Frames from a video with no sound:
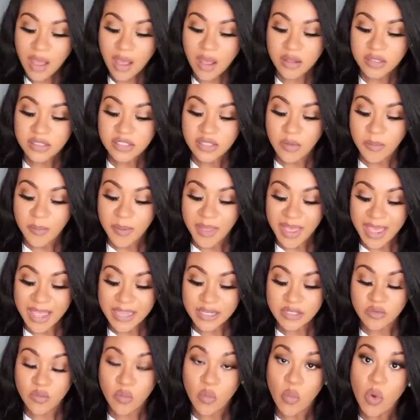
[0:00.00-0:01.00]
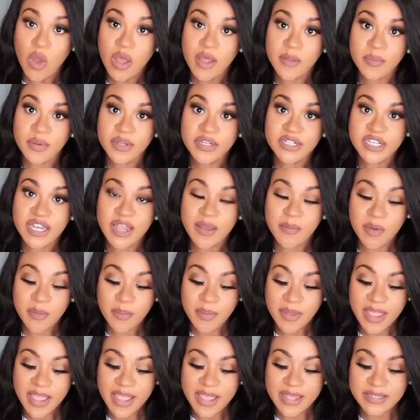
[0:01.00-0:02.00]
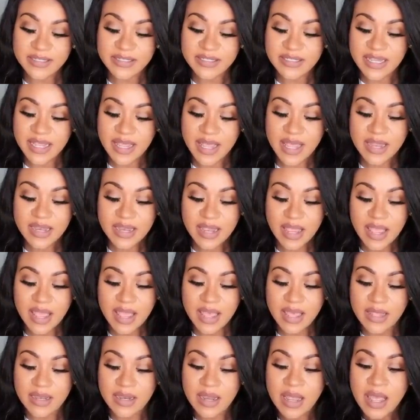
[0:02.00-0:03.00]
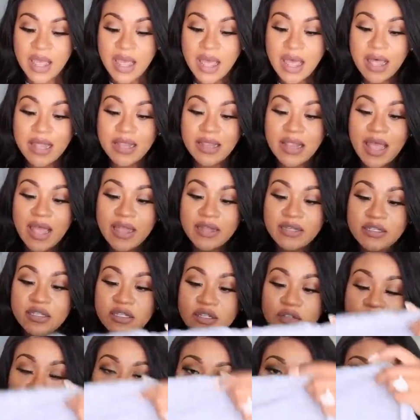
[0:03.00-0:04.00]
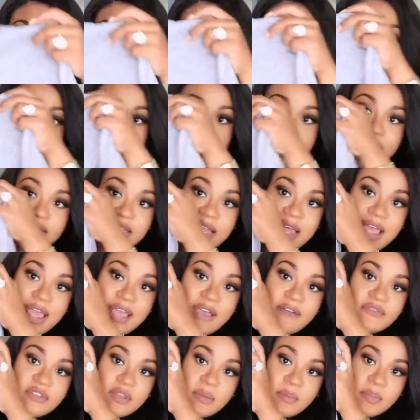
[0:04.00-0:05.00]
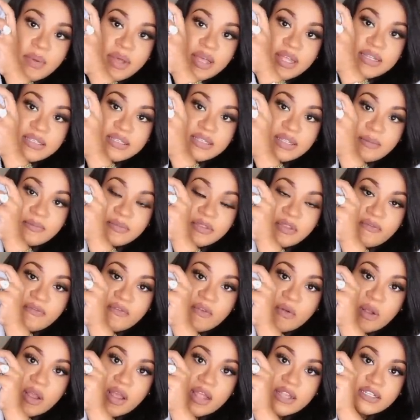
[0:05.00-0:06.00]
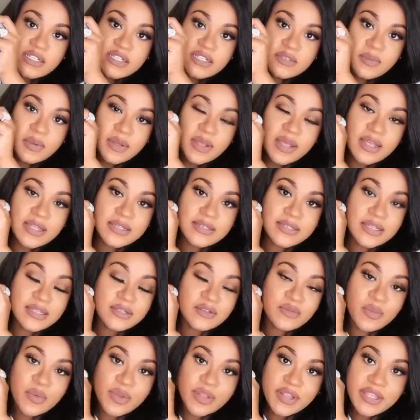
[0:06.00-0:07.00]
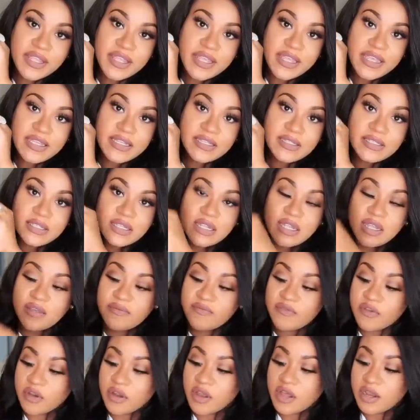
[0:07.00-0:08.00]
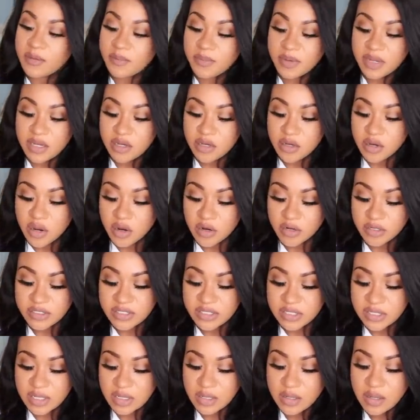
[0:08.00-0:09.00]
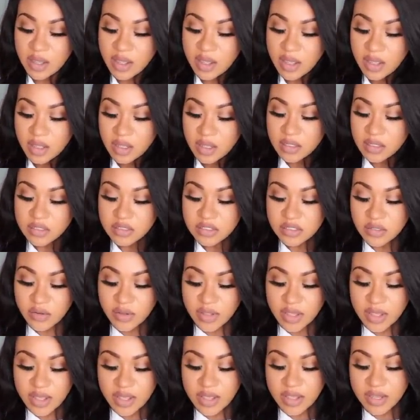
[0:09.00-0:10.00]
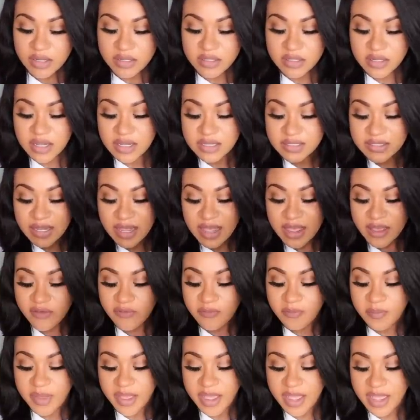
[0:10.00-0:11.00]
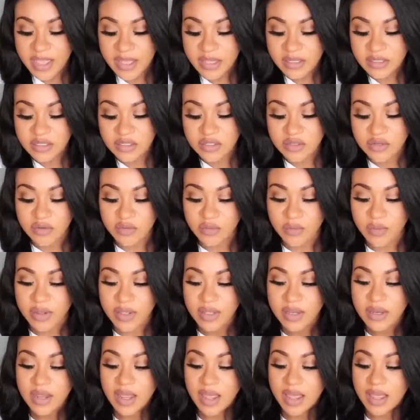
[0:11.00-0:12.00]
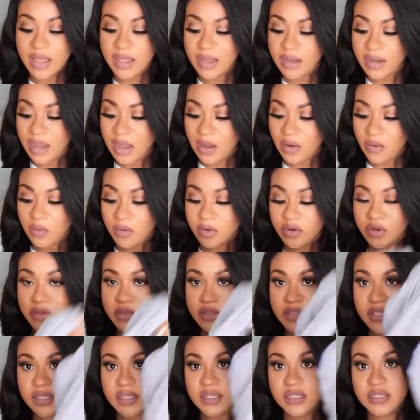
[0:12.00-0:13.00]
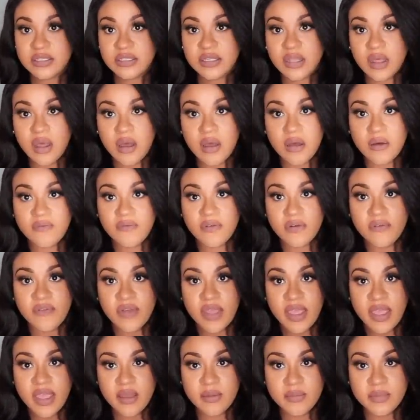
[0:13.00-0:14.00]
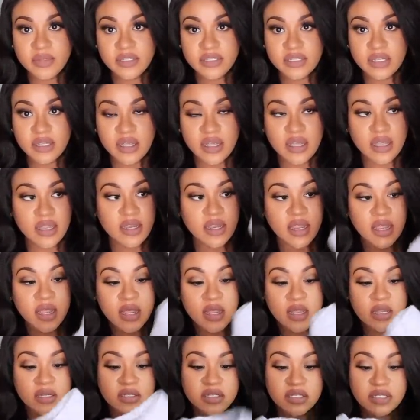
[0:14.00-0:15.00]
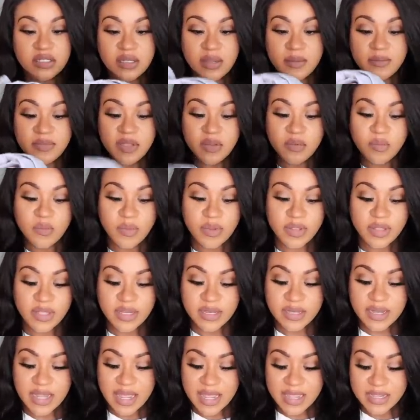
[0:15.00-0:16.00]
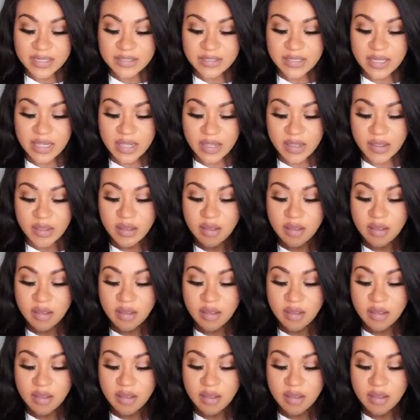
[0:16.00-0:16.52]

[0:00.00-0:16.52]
I also packed one pajama pants set and I like to use the ones that have the buttons up the front just because it's really easy if you're gonna be nursing. So yeah, it does have pants to it and I ordered these off of Amazon. Just something really nice and